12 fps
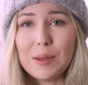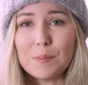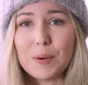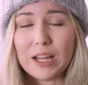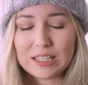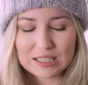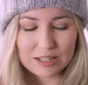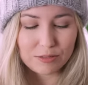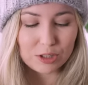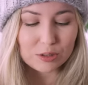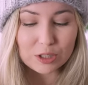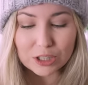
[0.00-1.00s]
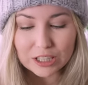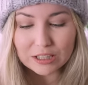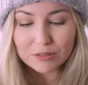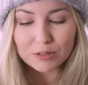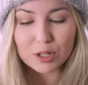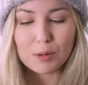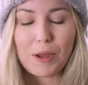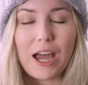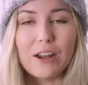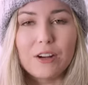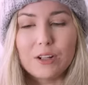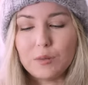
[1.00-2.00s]
but if you're looking for a
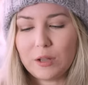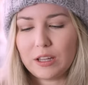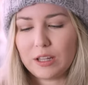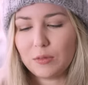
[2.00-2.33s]
pattern with a